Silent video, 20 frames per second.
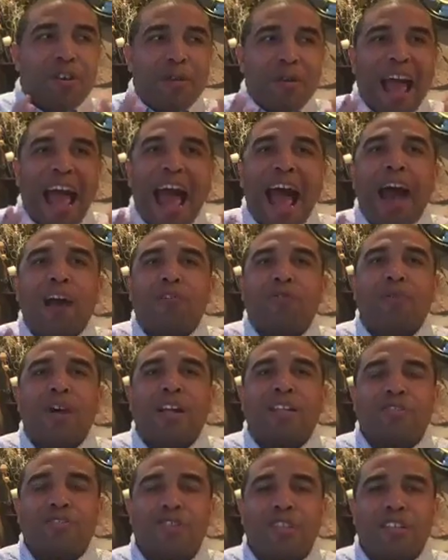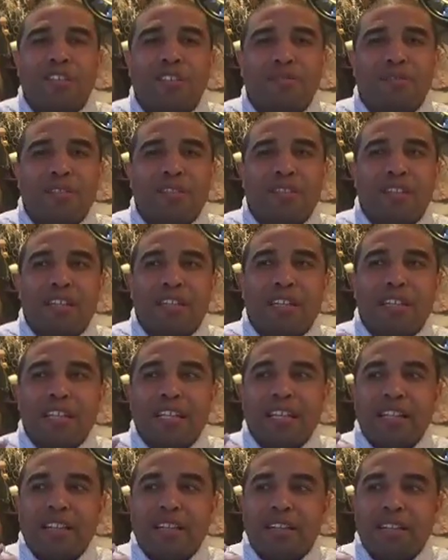How do I trust that
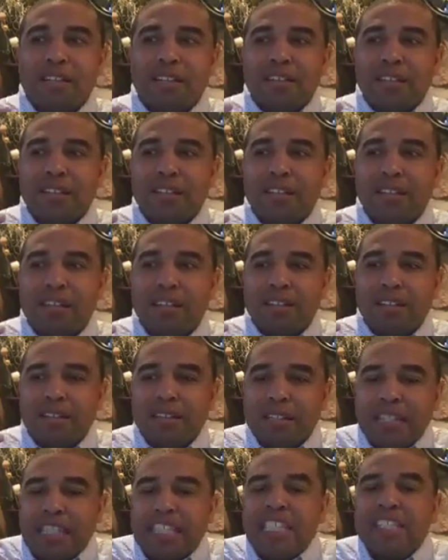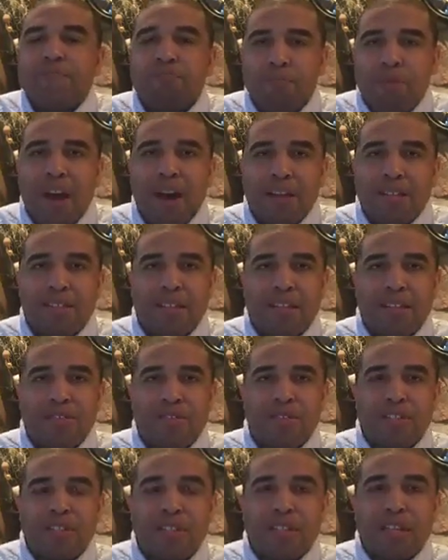this process, or
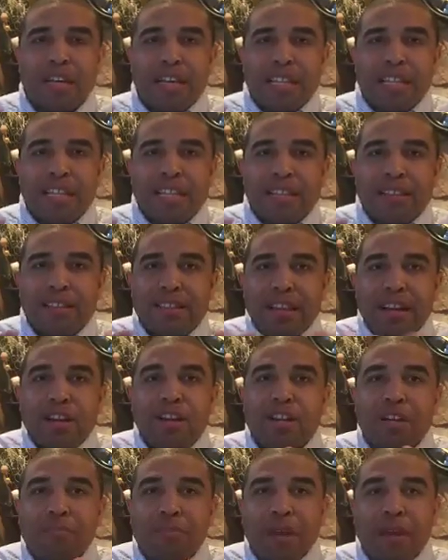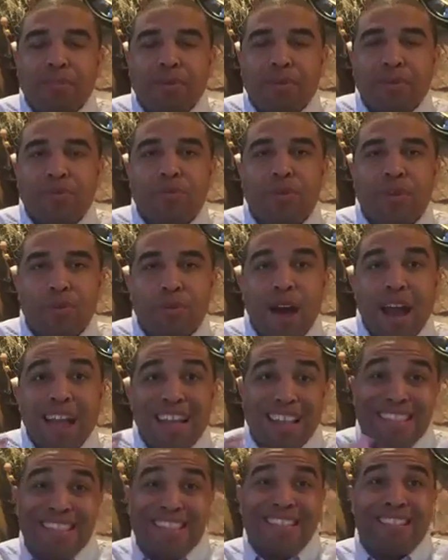that they're going to be able to do it right
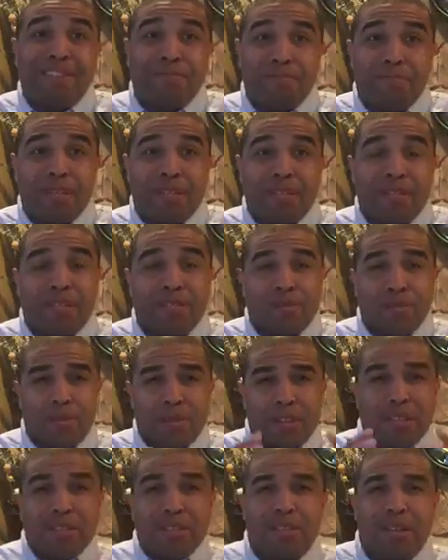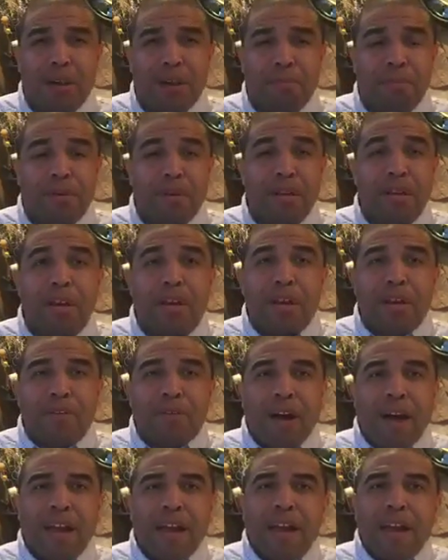in this business or in this company,
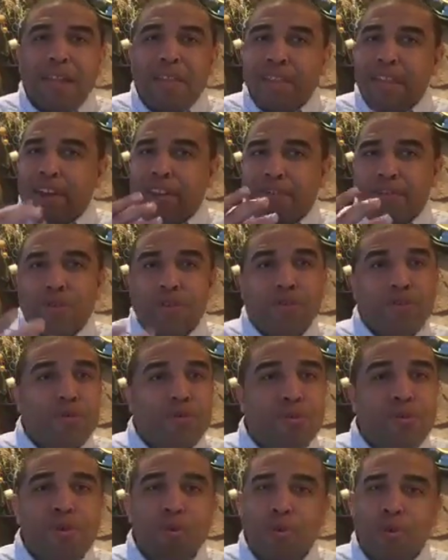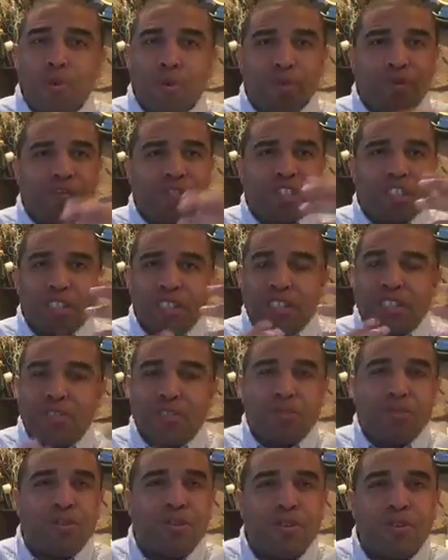right? They're new, or we've just
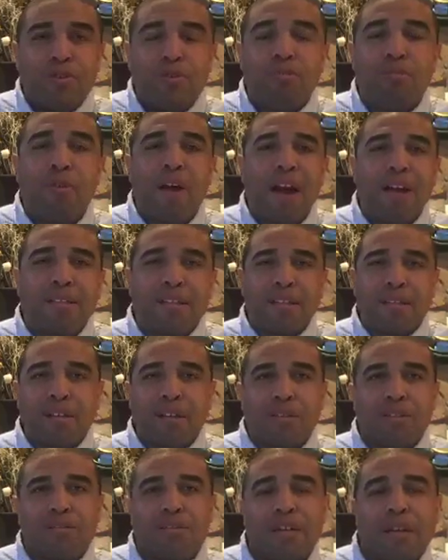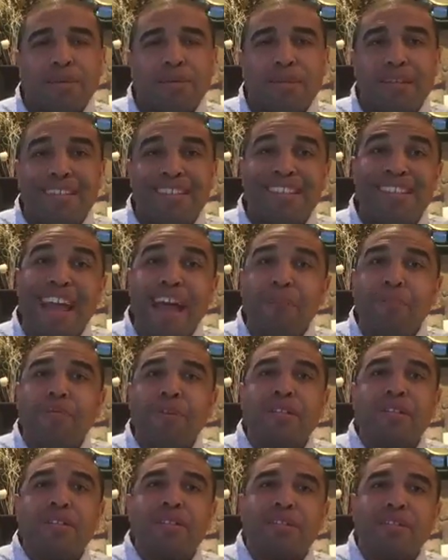instituted a new process, all those types of things. And that
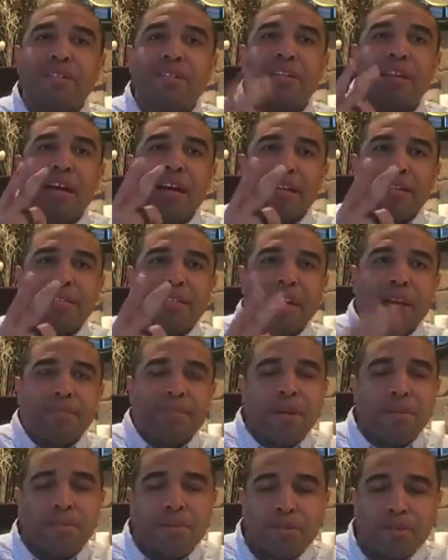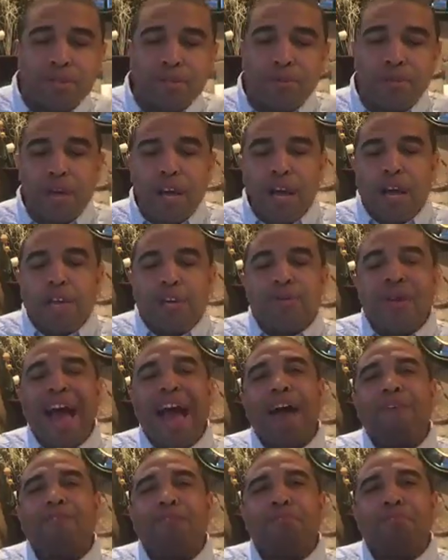brings us to step number 2. You
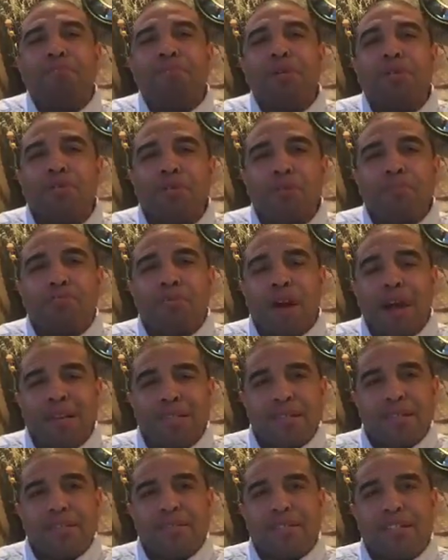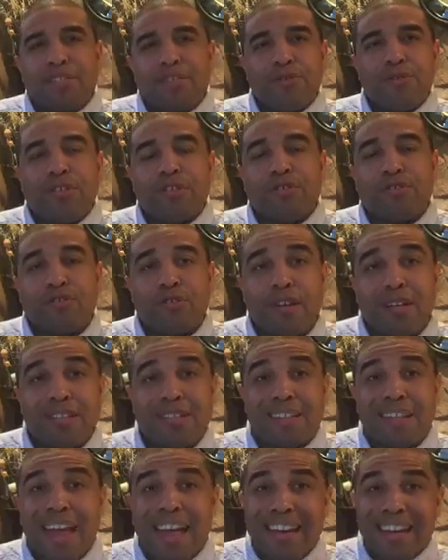have to build a process that you can
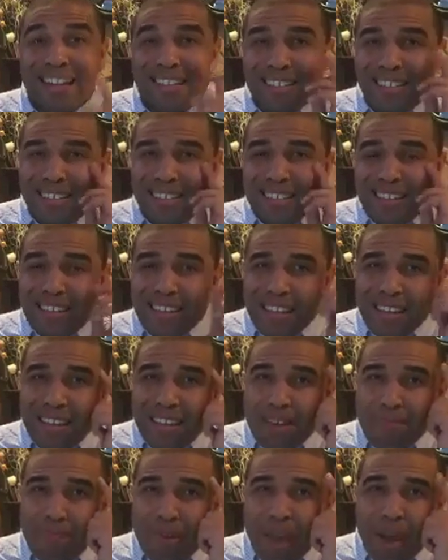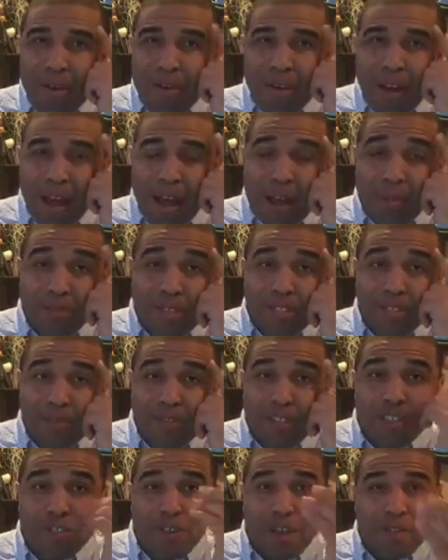trust. And this is the key paradigm shift
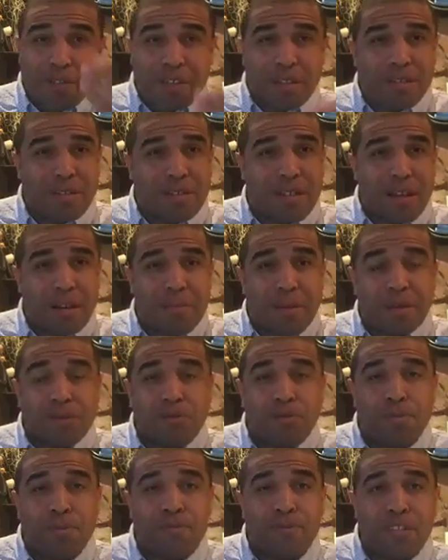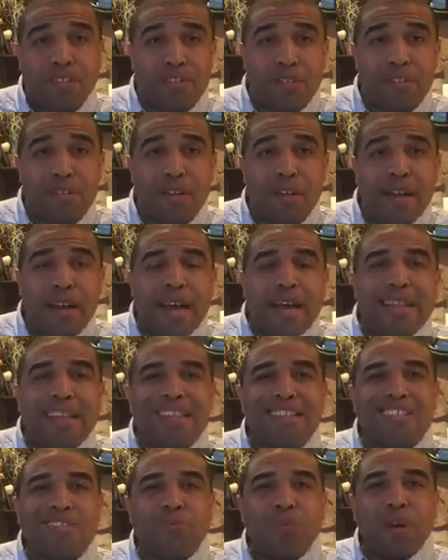that you have to understand about supervision.
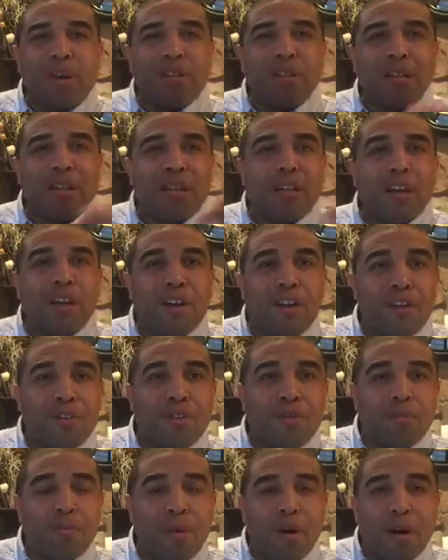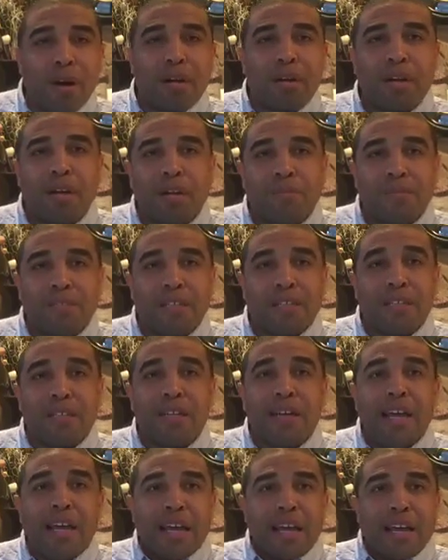This is where the learn part comes
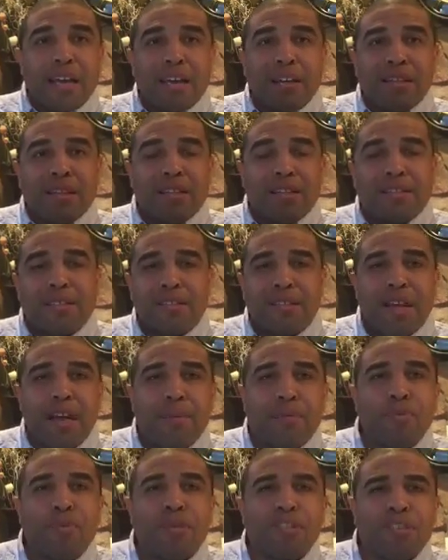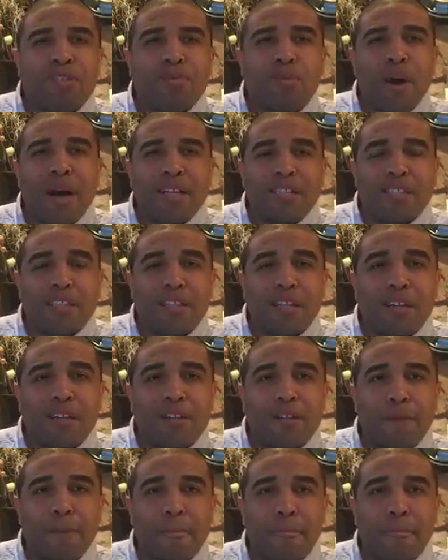in this step, which is watch and learn.